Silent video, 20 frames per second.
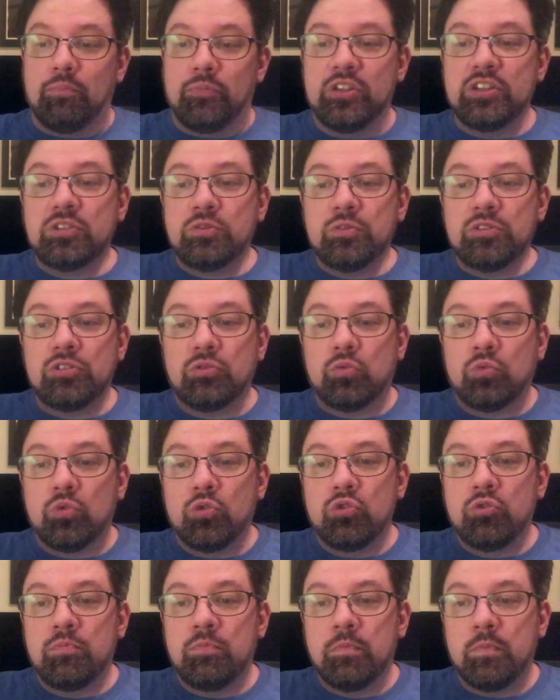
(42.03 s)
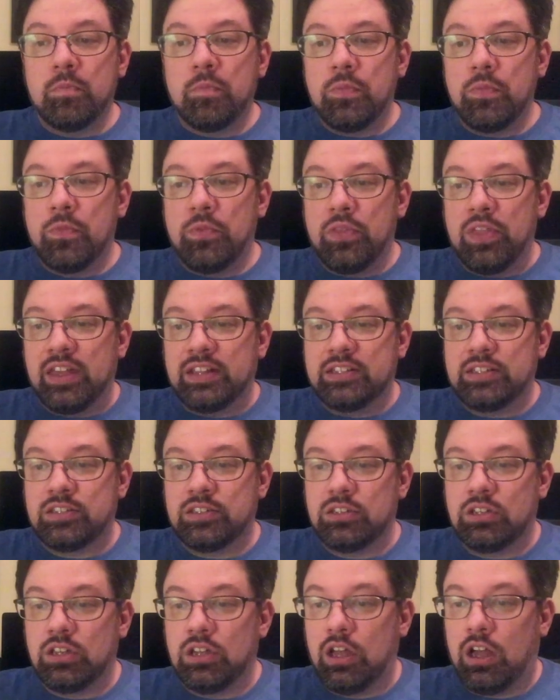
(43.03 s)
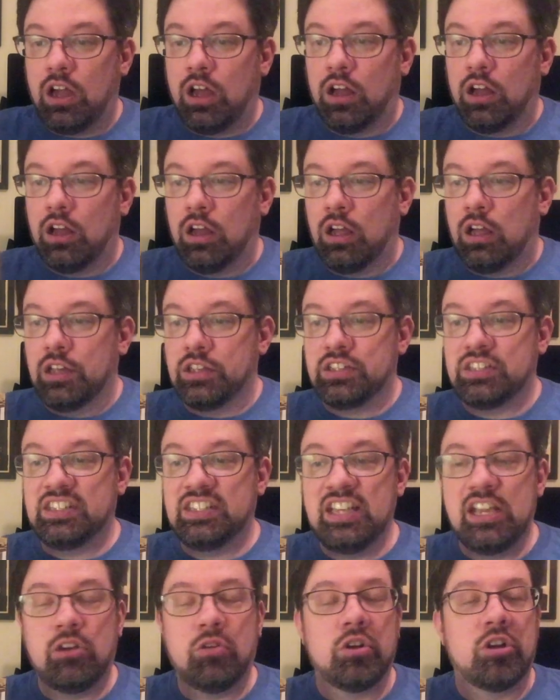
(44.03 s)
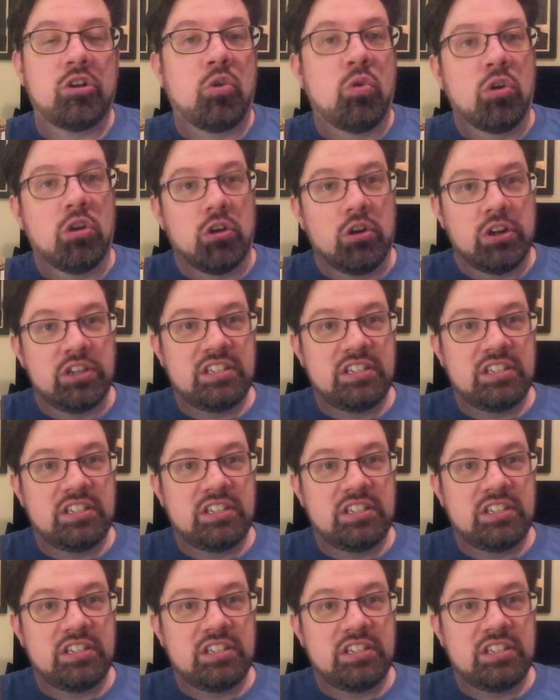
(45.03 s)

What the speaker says: This was a room that's a secret order,